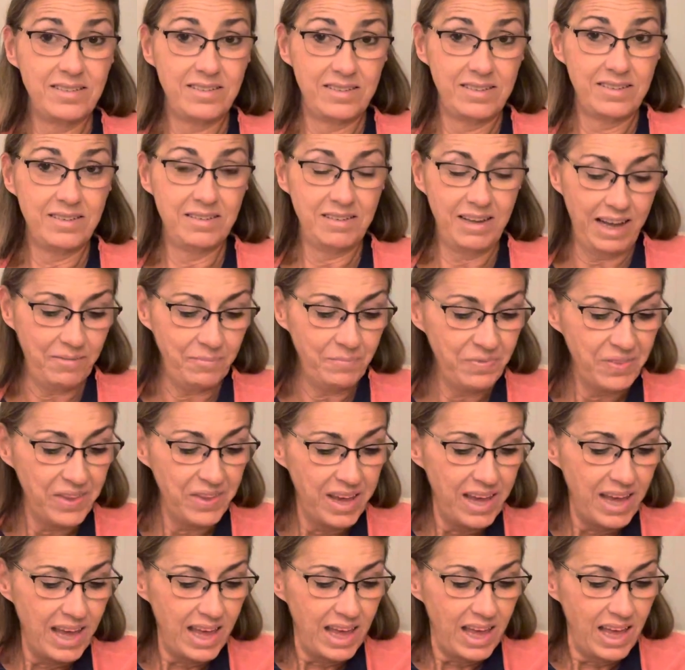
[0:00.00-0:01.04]
Okay,
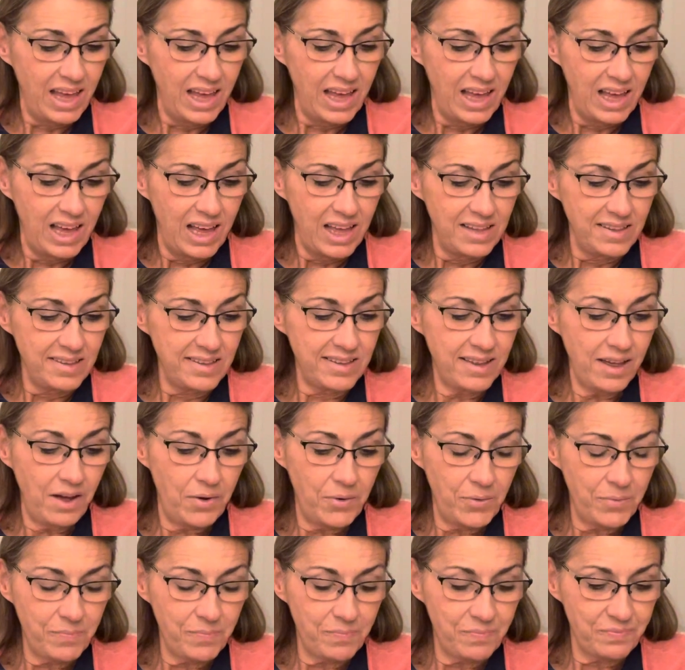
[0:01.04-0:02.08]

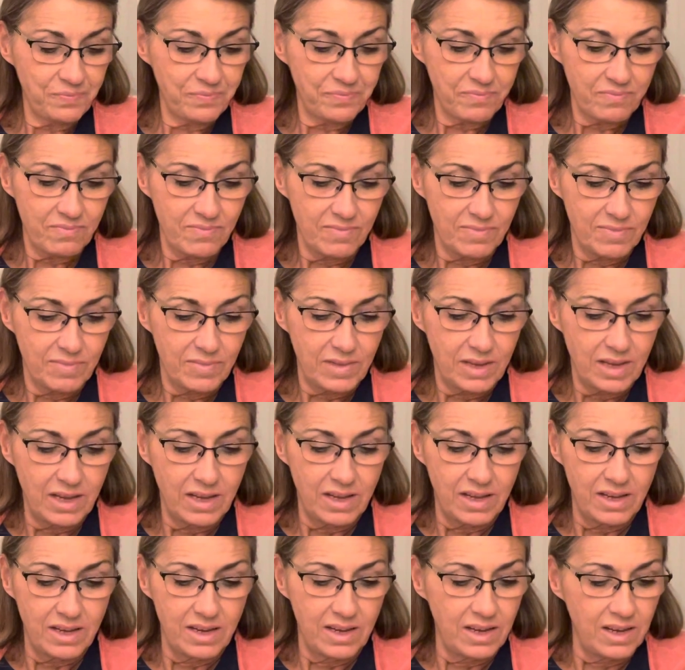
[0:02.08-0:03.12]
so
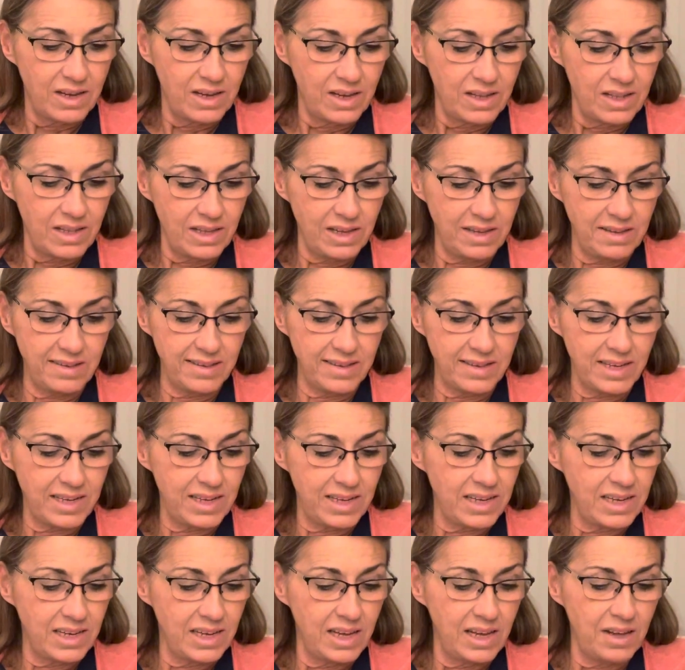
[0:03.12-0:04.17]
let's
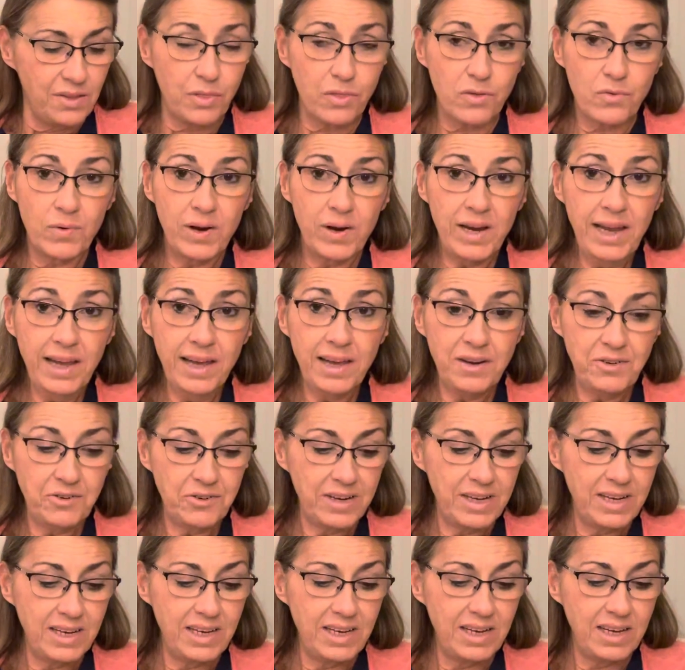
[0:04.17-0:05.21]
see.
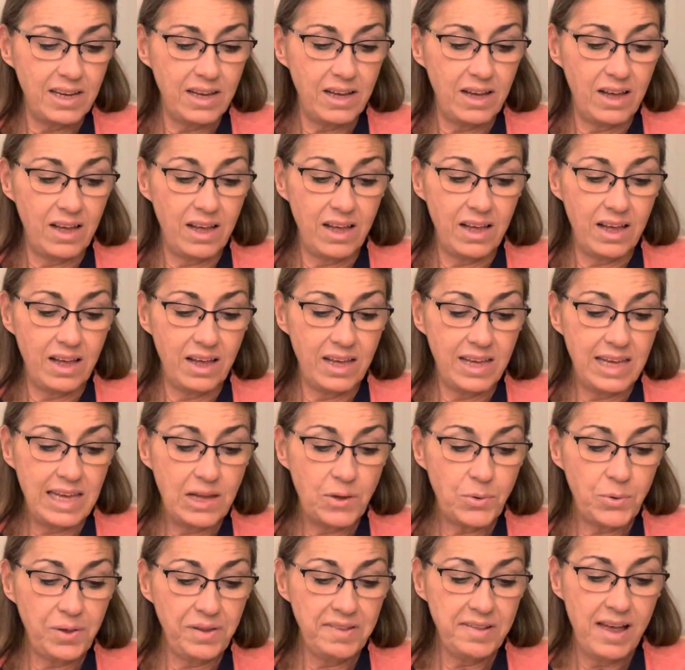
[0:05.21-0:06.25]
300
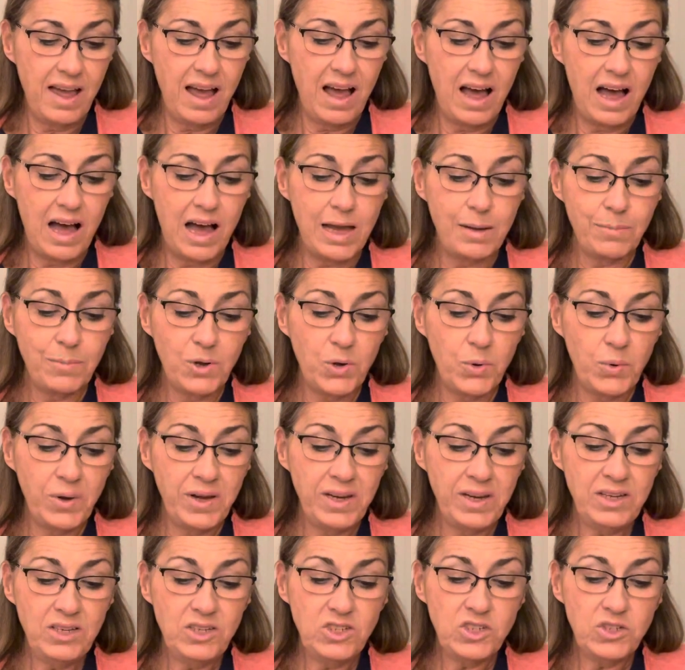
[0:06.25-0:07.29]
equals I'm
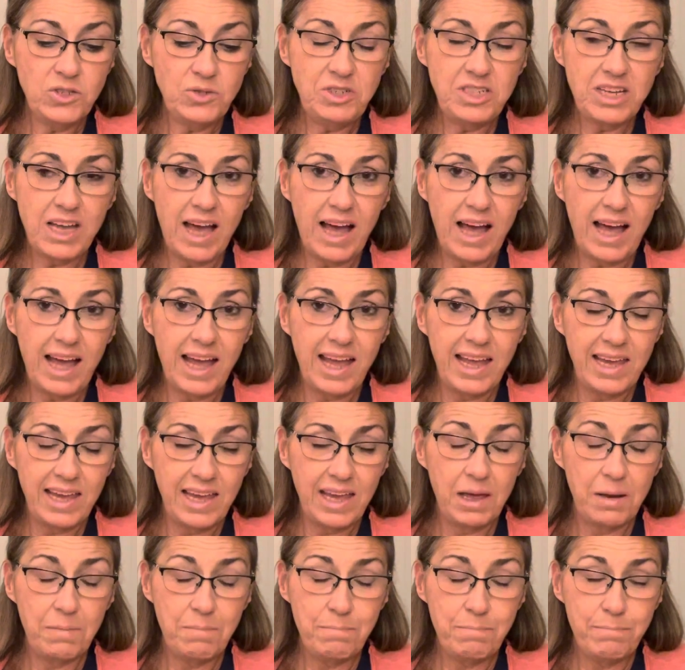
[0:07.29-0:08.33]
going to die
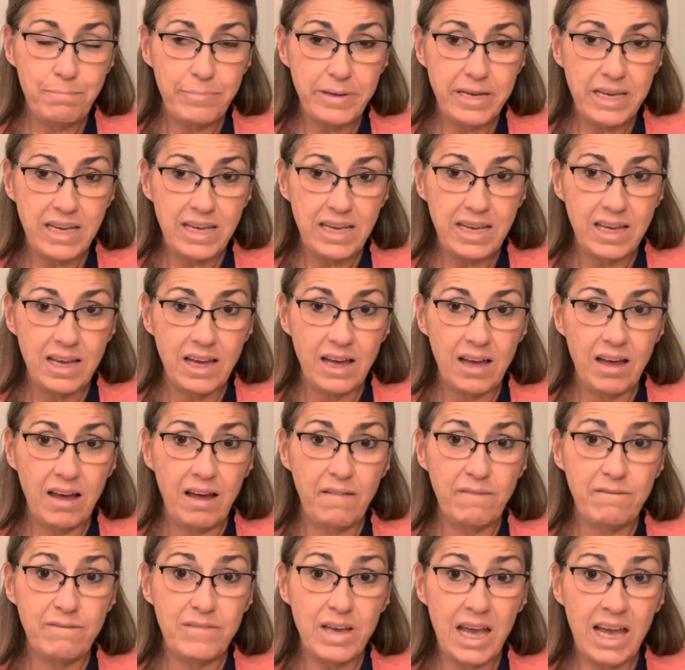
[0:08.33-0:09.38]
and be
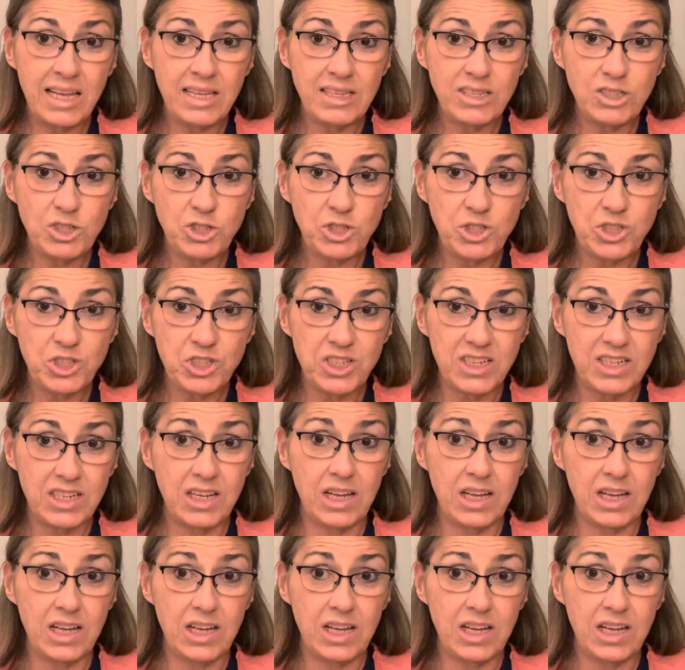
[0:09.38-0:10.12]
avenged.